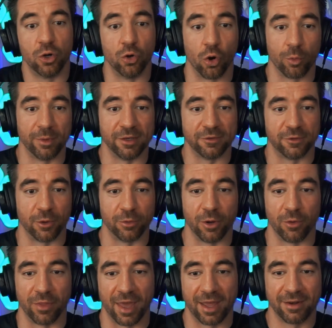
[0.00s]
normies don't
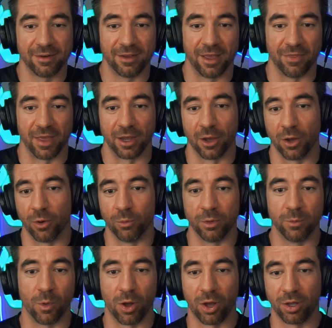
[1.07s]
know that, and they go, "We
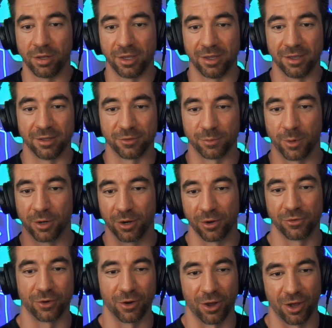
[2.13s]
want a smart
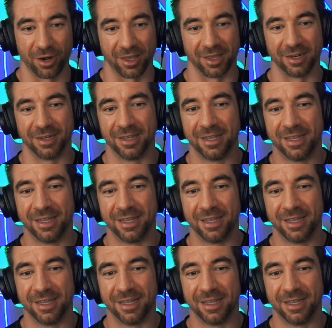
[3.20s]
contract audit,"